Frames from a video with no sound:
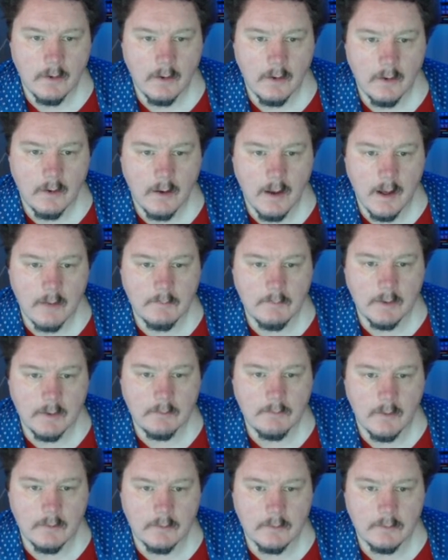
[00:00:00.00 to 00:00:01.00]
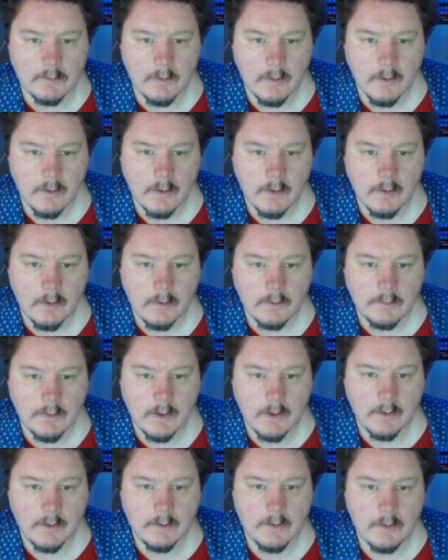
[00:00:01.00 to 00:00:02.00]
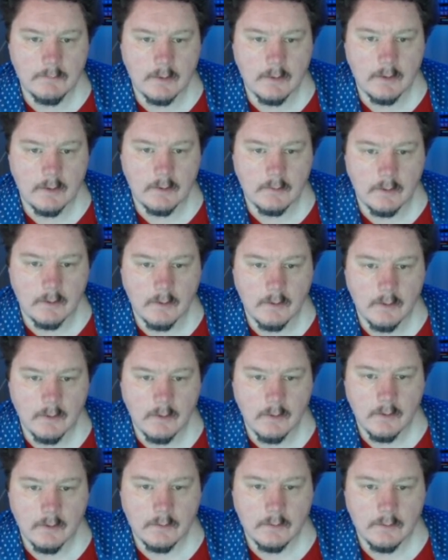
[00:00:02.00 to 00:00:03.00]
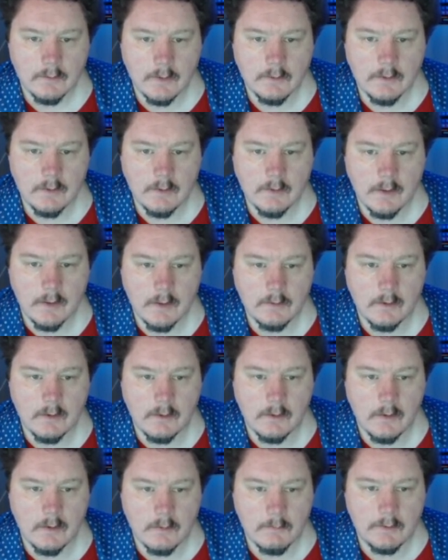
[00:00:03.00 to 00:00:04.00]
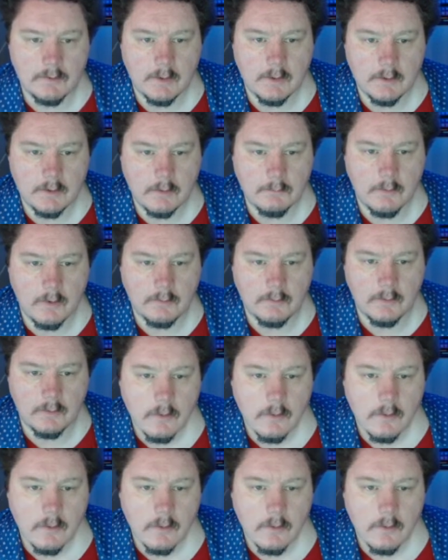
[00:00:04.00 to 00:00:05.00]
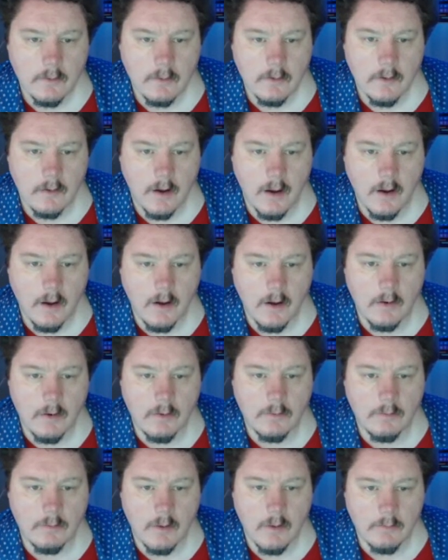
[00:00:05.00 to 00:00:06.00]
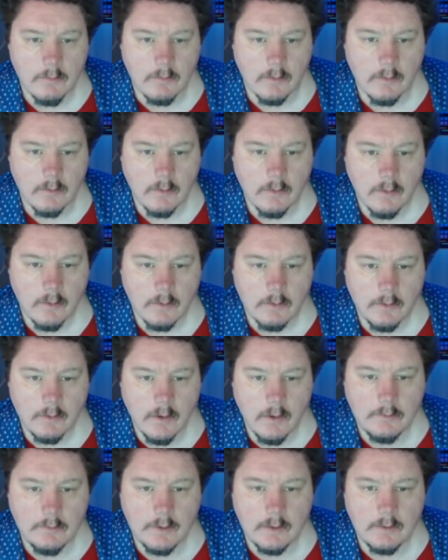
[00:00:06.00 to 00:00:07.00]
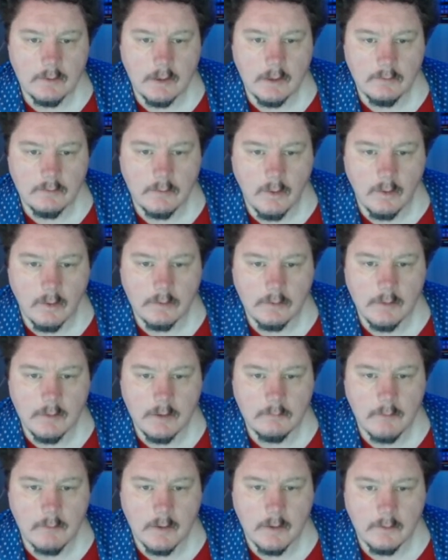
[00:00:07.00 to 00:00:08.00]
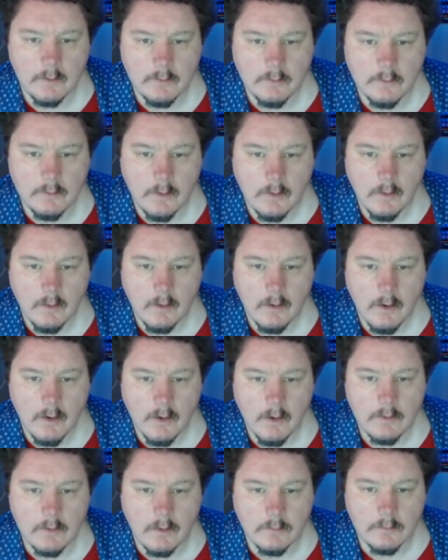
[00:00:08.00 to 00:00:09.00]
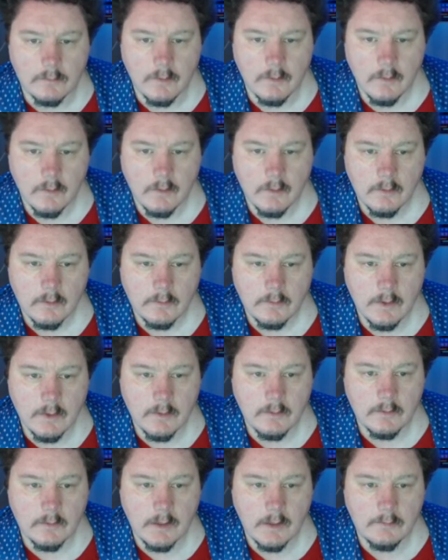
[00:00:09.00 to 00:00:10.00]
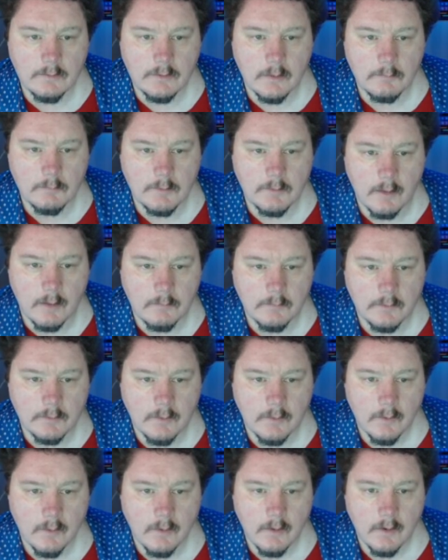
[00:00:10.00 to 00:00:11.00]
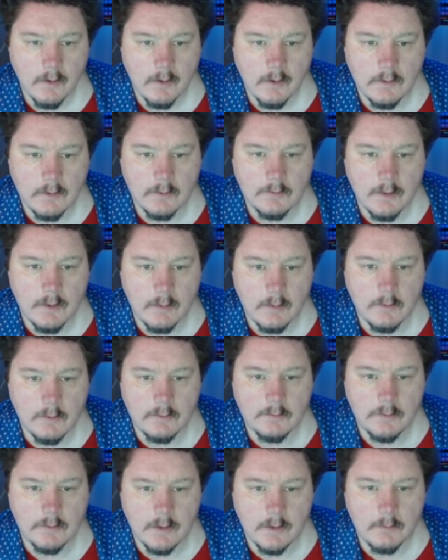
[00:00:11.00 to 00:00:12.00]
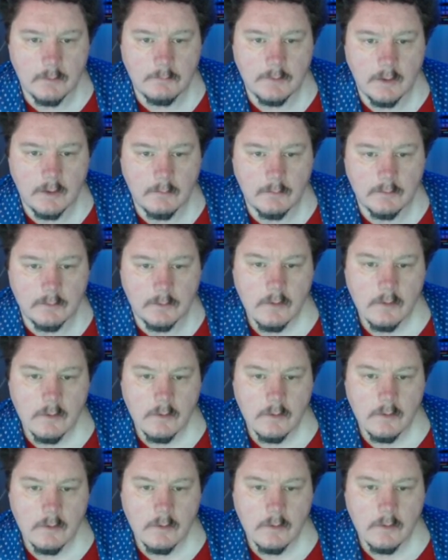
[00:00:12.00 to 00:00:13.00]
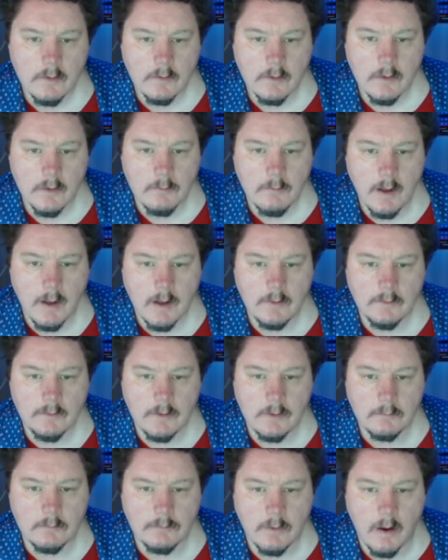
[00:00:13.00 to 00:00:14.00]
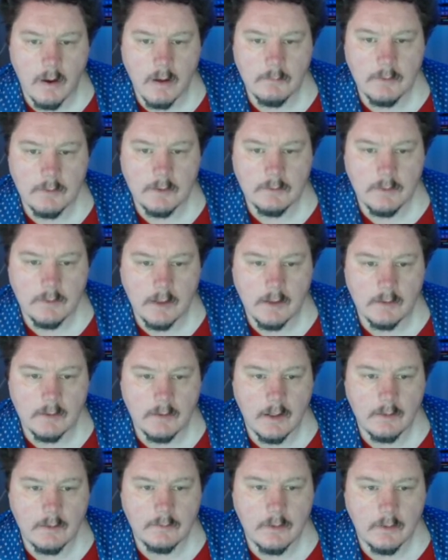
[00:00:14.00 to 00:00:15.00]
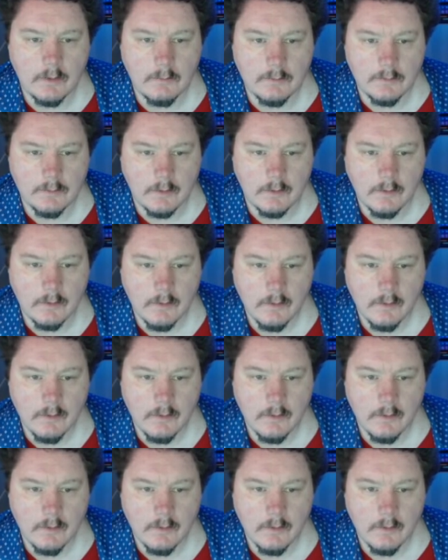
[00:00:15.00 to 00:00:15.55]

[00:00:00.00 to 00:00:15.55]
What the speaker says: having fallen significantly since the end of the Human Genome Project. However, using these short-read methods alone still leaves some gaps in assembled genome sequences. The massive drop in DNA sequencing